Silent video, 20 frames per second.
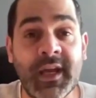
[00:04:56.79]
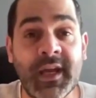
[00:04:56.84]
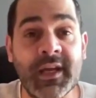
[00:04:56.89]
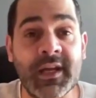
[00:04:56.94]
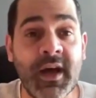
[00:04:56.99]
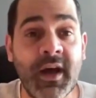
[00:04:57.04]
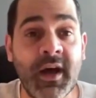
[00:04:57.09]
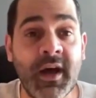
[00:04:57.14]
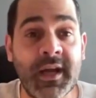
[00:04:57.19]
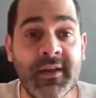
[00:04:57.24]

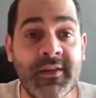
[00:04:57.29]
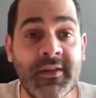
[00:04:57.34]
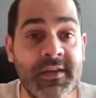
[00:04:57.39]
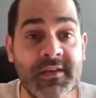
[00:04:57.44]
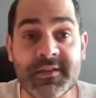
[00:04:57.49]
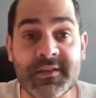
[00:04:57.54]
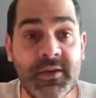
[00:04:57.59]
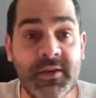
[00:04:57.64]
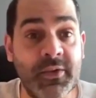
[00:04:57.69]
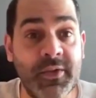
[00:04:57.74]
8, 9, and
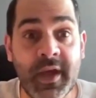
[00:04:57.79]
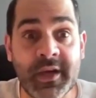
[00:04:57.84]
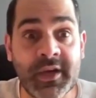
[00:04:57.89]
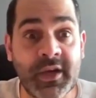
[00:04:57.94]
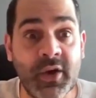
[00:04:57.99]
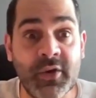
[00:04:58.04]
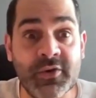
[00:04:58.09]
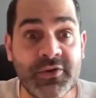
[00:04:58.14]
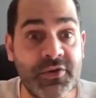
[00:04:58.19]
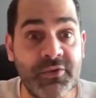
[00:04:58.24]
it's still their
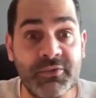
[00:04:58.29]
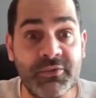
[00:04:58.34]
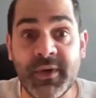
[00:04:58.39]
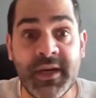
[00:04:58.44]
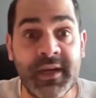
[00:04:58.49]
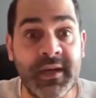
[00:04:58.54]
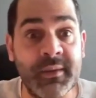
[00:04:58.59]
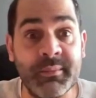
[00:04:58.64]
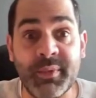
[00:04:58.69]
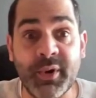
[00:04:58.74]
go-to
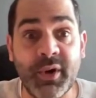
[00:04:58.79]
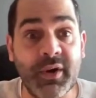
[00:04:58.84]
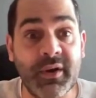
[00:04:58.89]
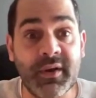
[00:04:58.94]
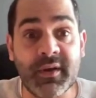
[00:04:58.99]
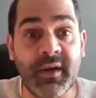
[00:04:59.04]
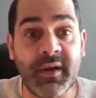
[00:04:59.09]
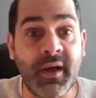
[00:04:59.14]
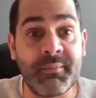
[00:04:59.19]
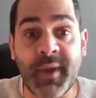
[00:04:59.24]
reading book
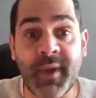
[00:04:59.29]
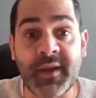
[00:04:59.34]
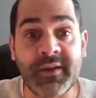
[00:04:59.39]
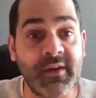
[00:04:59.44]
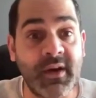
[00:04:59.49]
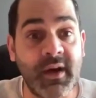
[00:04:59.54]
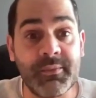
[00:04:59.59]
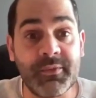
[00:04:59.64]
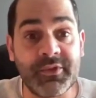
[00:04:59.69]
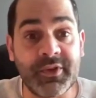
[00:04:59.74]
at
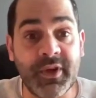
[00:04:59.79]
bedtime.